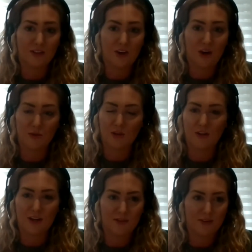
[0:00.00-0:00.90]
that I would go
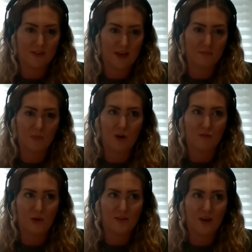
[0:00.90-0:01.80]
down the same path
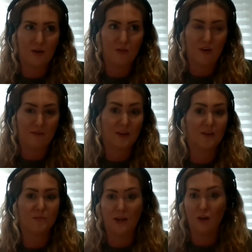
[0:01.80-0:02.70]
myself having
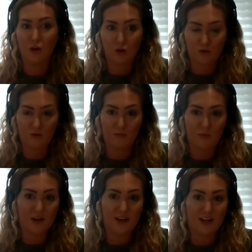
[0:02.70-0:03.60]
spent a lot of
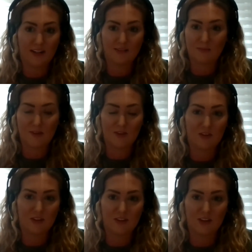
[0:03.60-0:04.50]
money to,
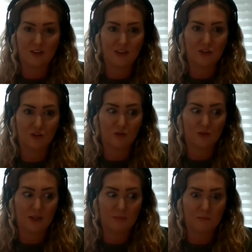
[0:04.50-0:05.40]
to study a
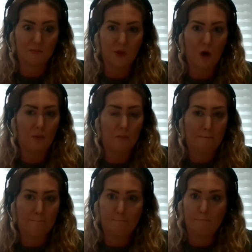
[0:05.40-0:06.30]
degree that
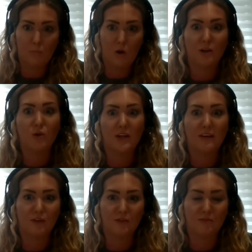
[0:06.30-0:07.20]
might not
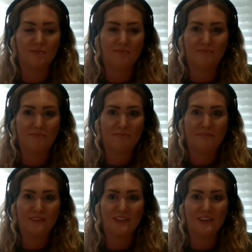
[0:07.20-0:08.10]
even
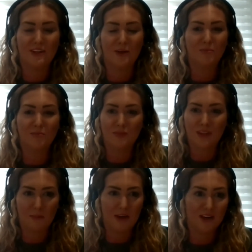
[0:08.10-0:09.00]
you know
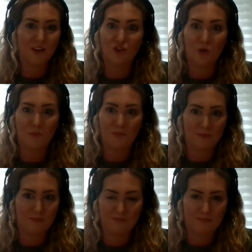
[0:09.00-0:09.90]
get me in a job
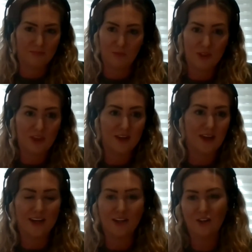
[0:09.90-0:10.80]
within
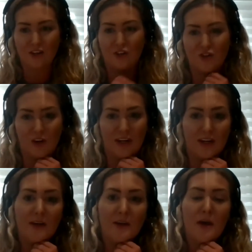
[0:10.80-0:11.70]
that
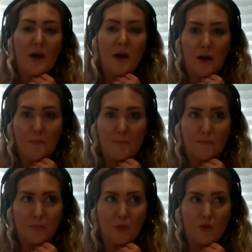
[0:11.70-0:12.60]
industry
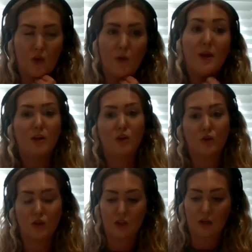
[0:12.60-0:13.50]
um, so I went
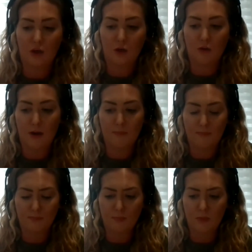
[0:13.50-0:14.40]
along to
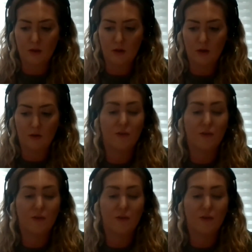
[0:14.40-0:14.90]
um, a few